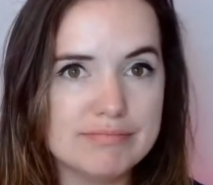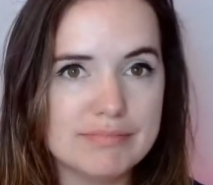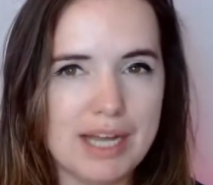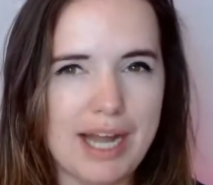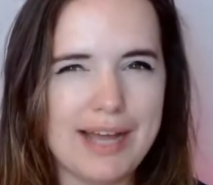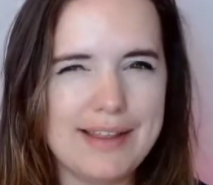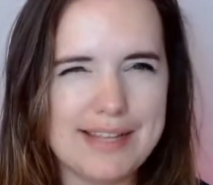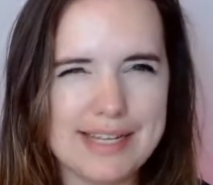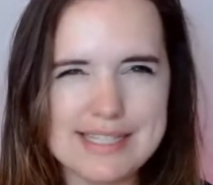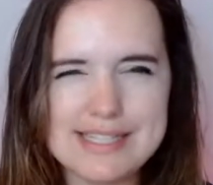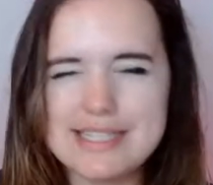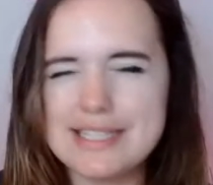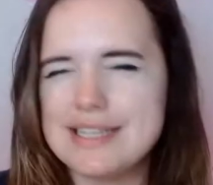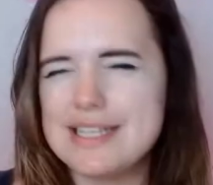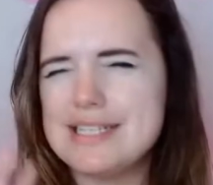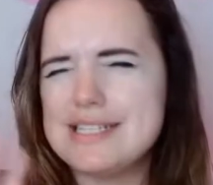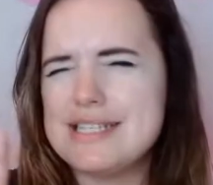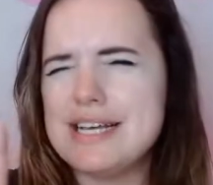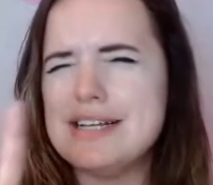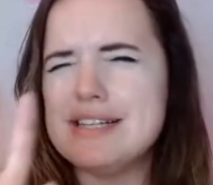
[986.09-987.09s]
And this
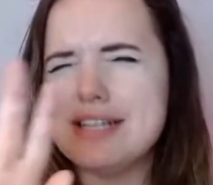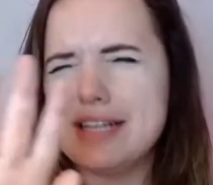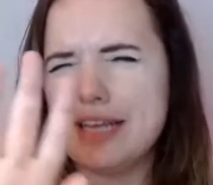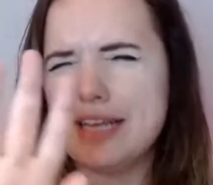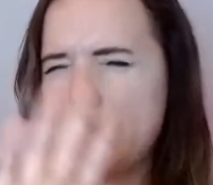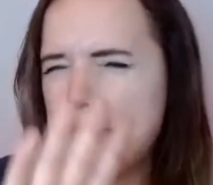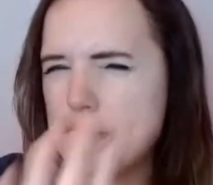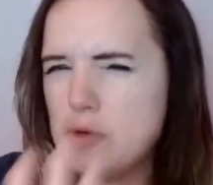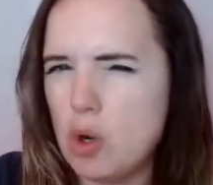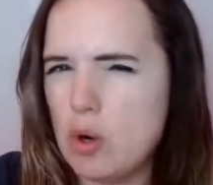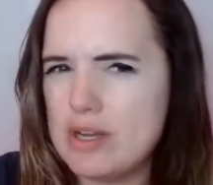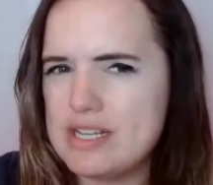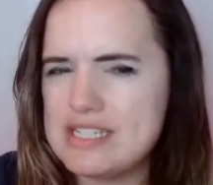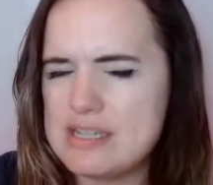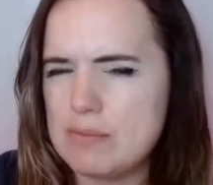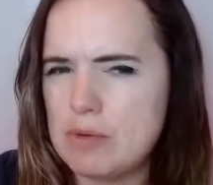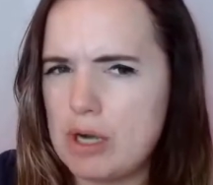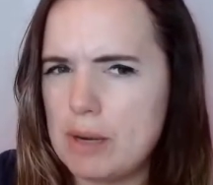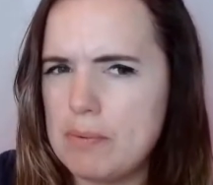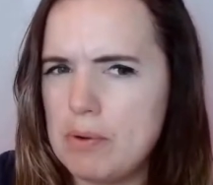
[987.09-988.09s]
sounds like I'm going
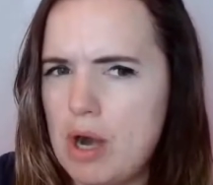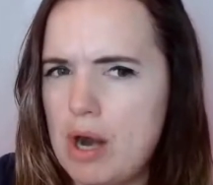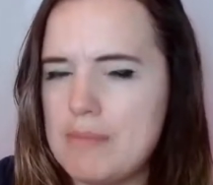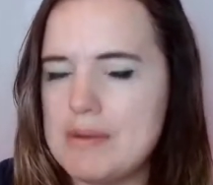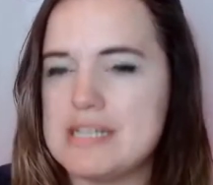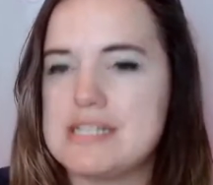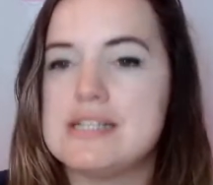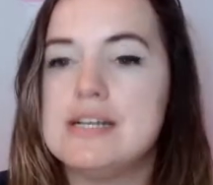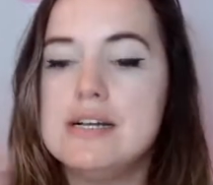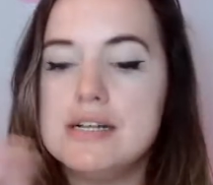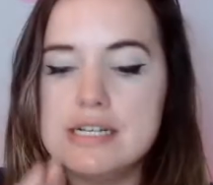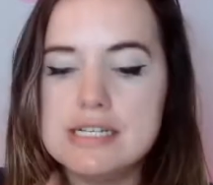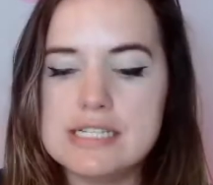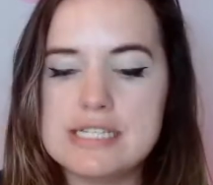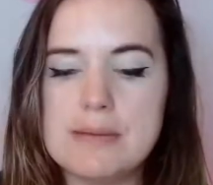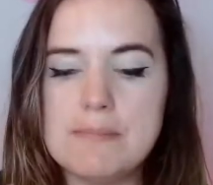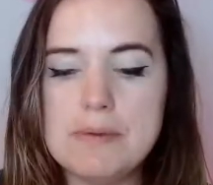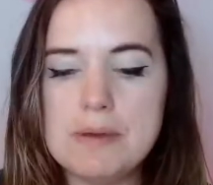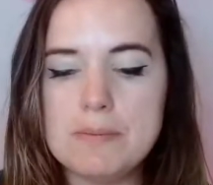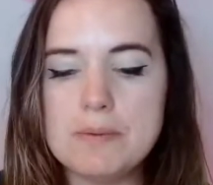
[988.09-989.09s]
somewhere, I promise.
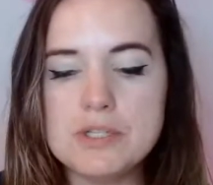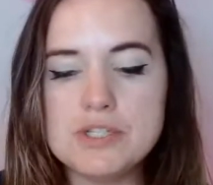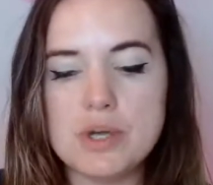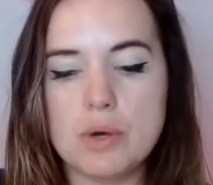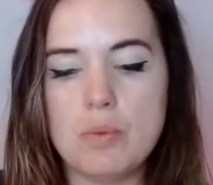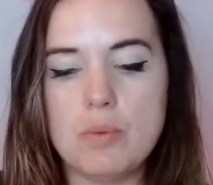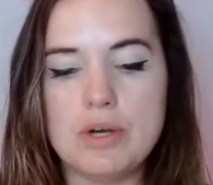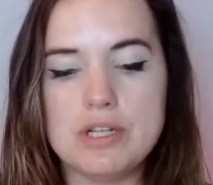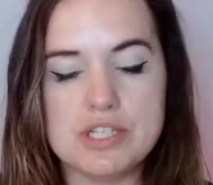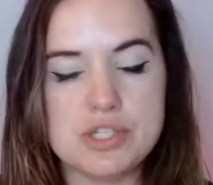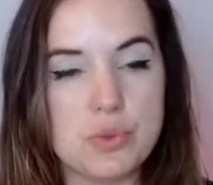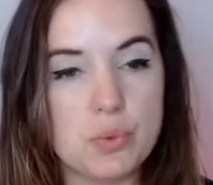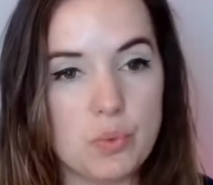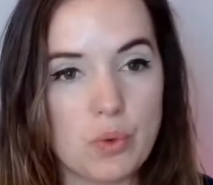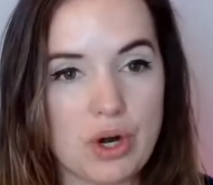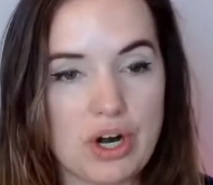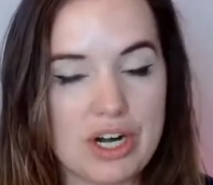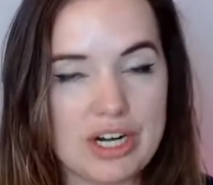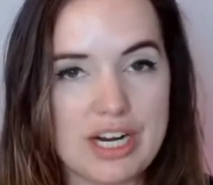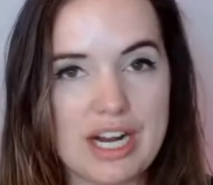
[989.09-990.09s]
Some people don't want to
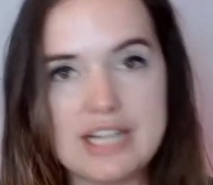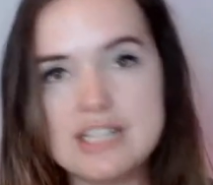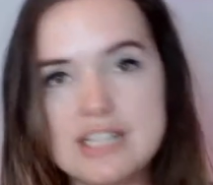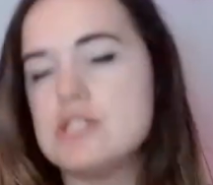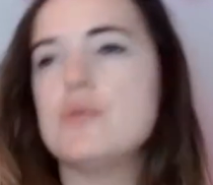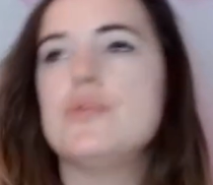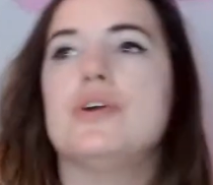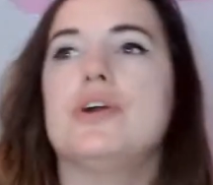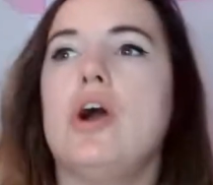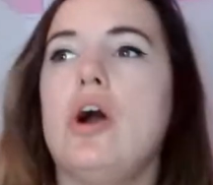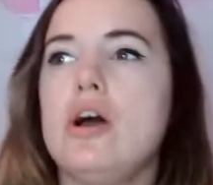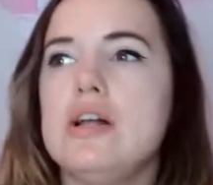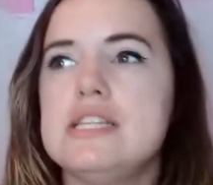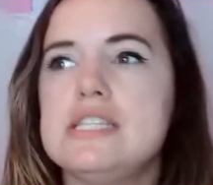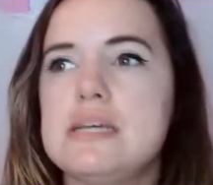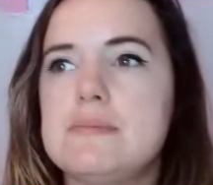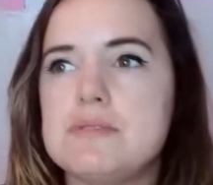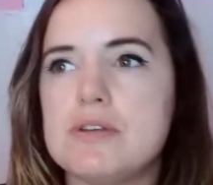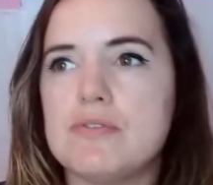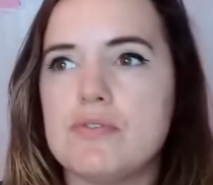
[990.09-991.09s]
work. And so the
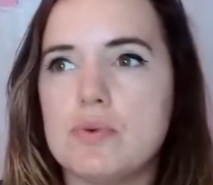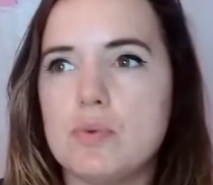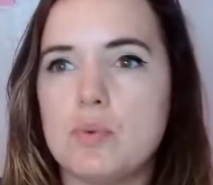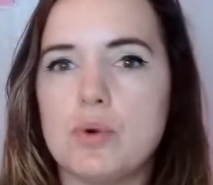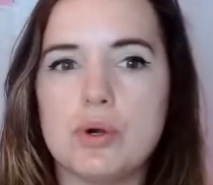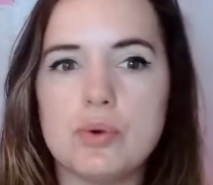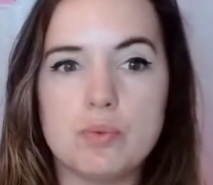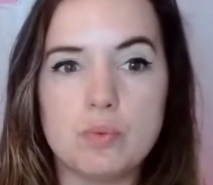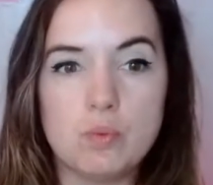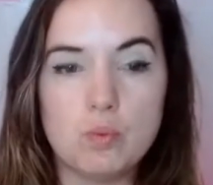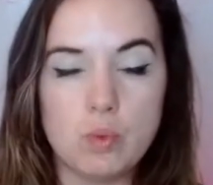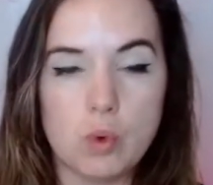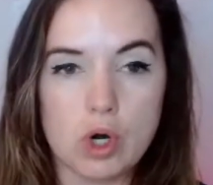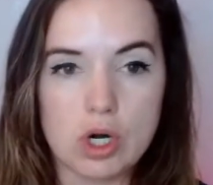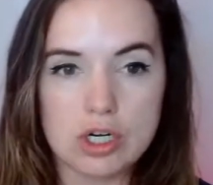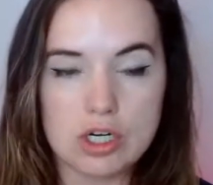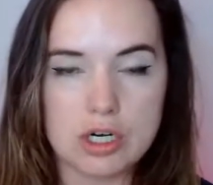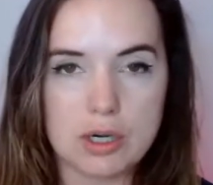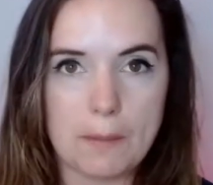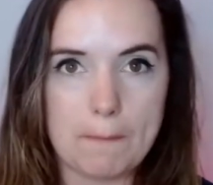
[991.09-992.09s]
concept of the word
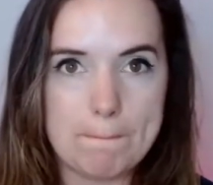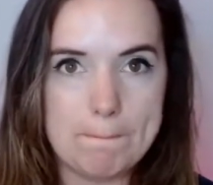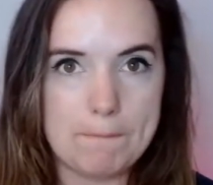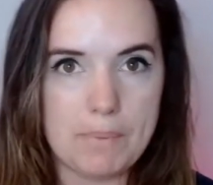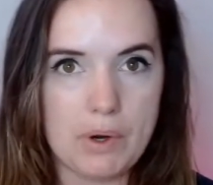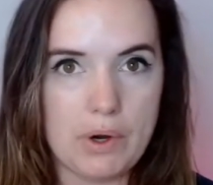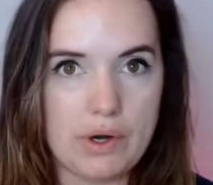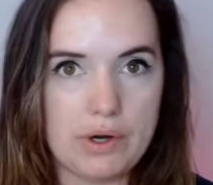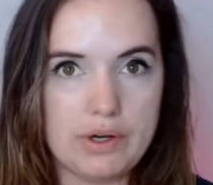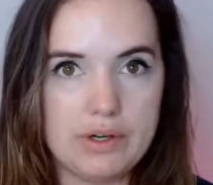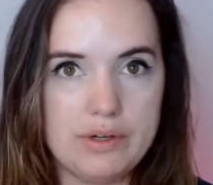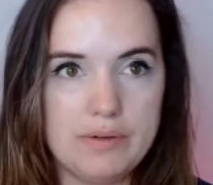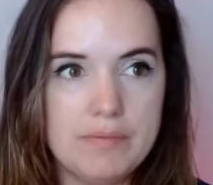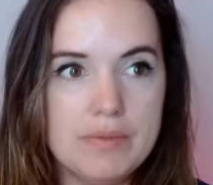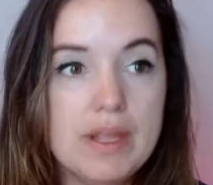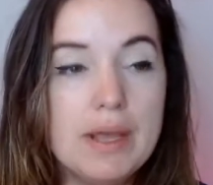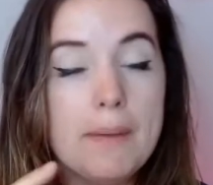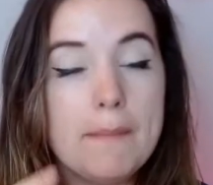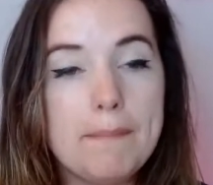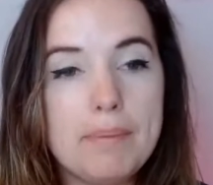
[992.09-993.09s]
workbook
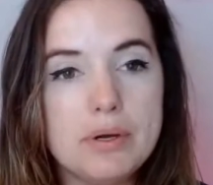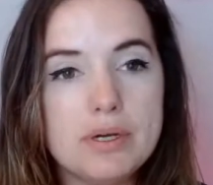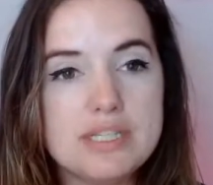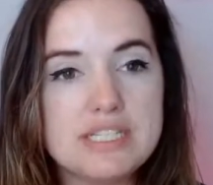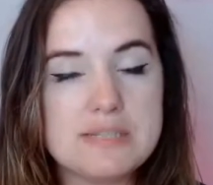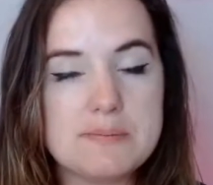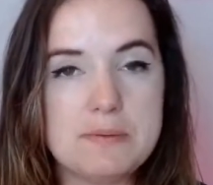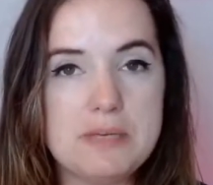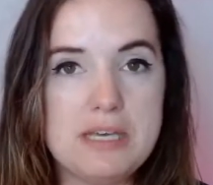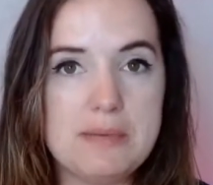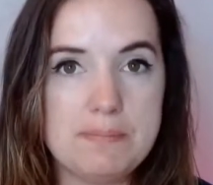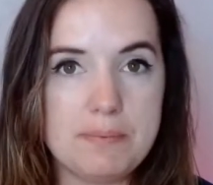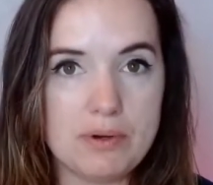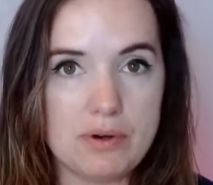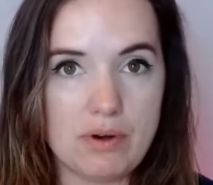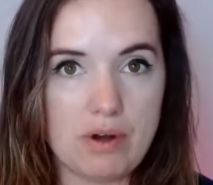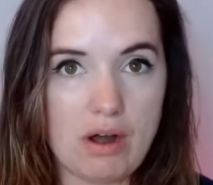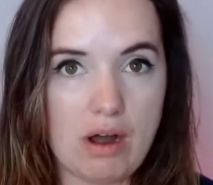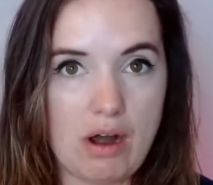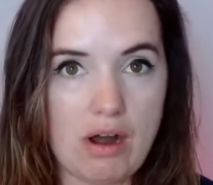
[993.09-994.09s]
puts
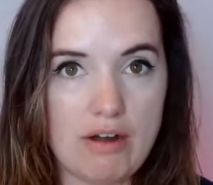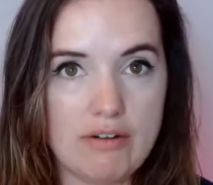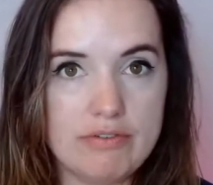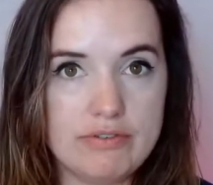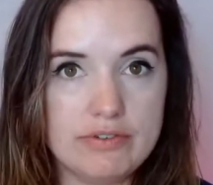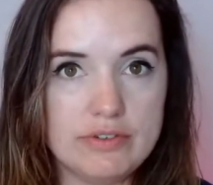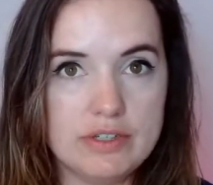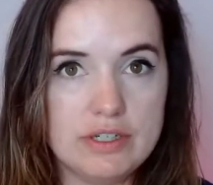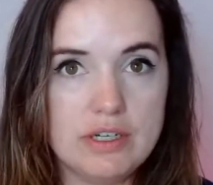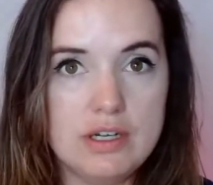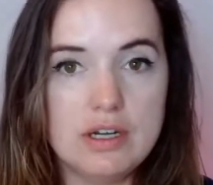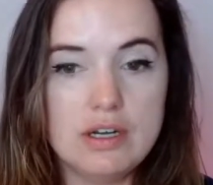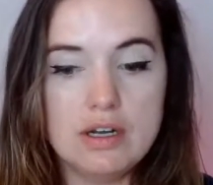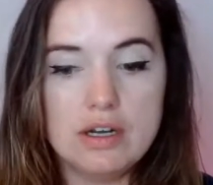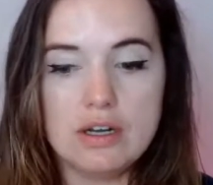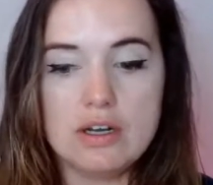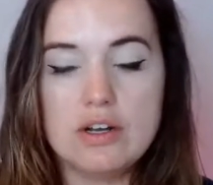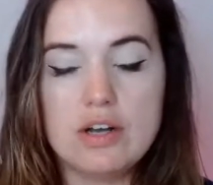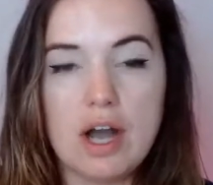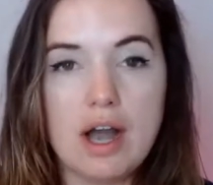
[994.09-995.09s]
people off.
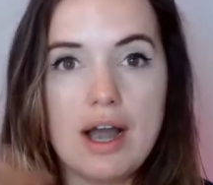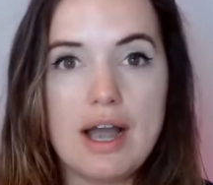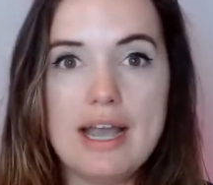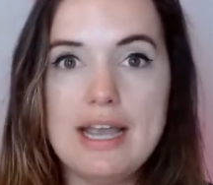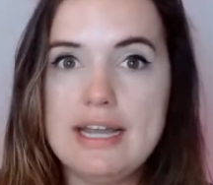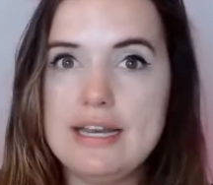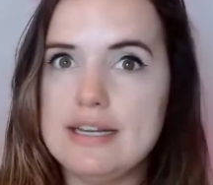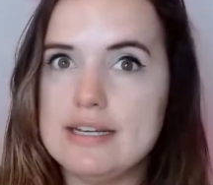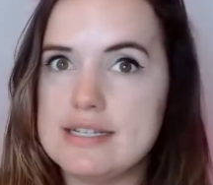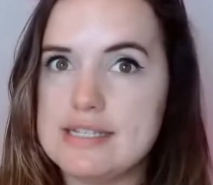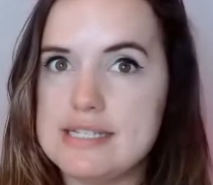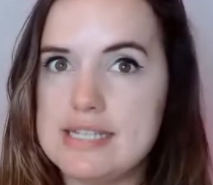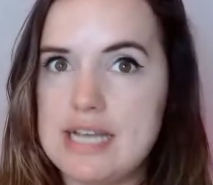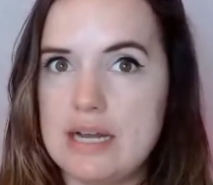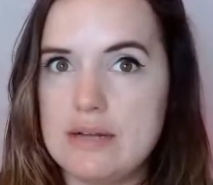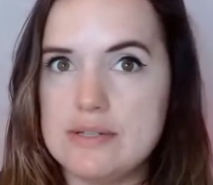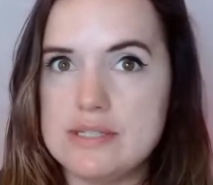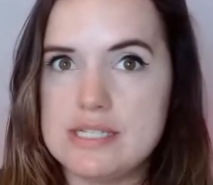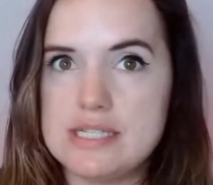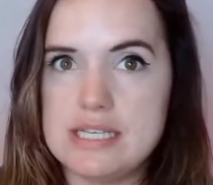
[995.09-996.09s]
Guide
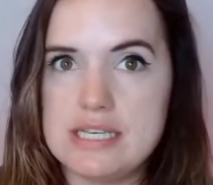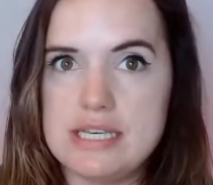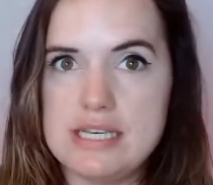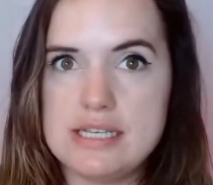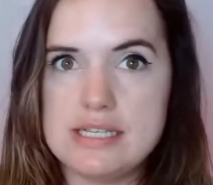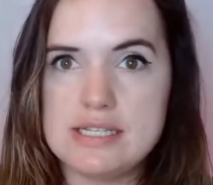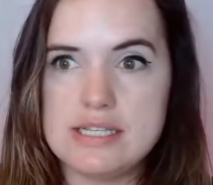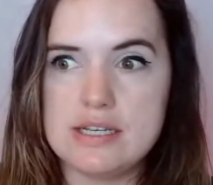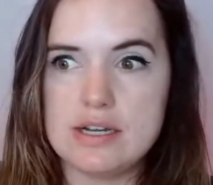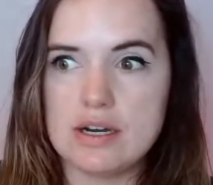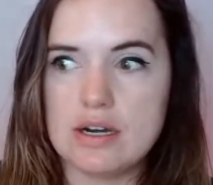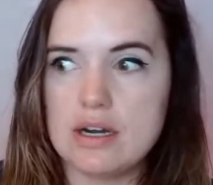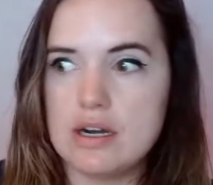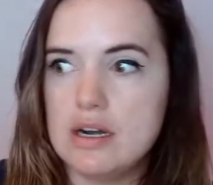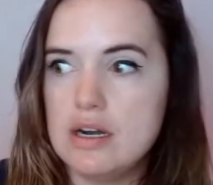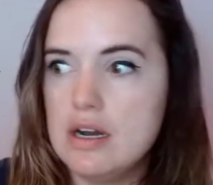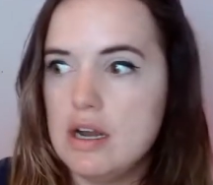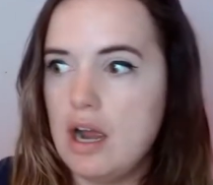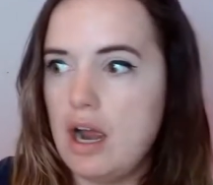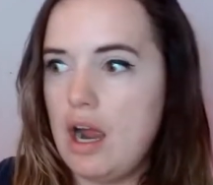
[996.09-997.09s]
sounds easier.